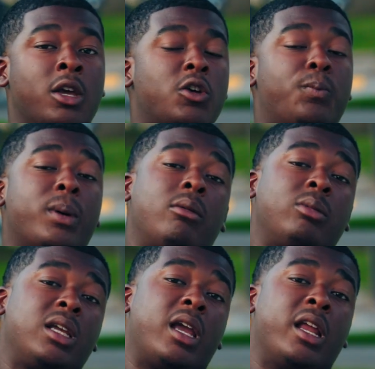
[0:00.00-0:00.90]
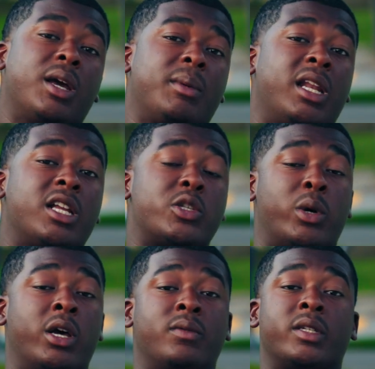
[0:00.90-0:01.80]
you'll probably end up getting
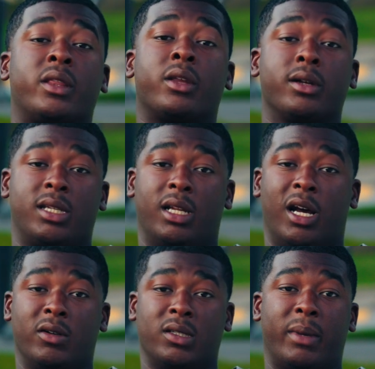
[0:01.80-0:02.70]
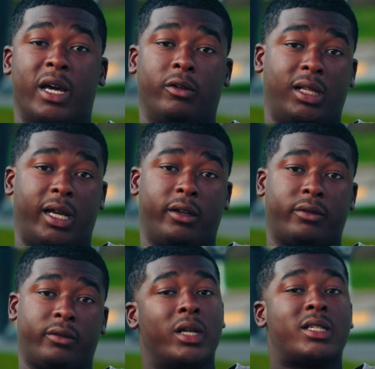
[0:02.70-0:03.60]
12 to 13 hours of battery
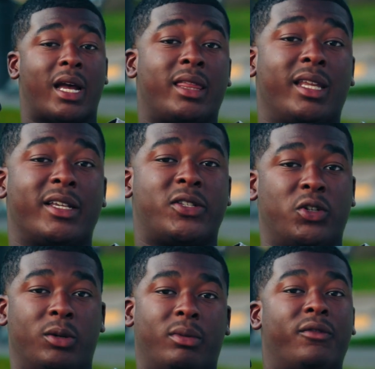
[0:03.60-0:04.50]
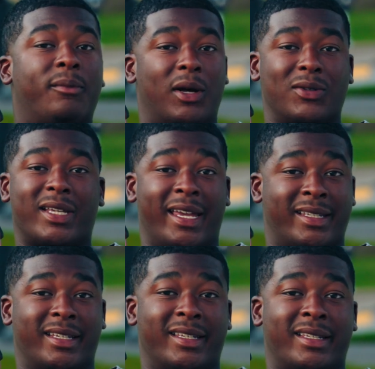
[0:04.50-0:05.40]
life, which I think is suitable for most
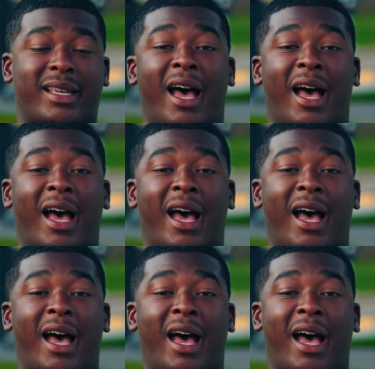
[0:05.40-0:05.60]
cases.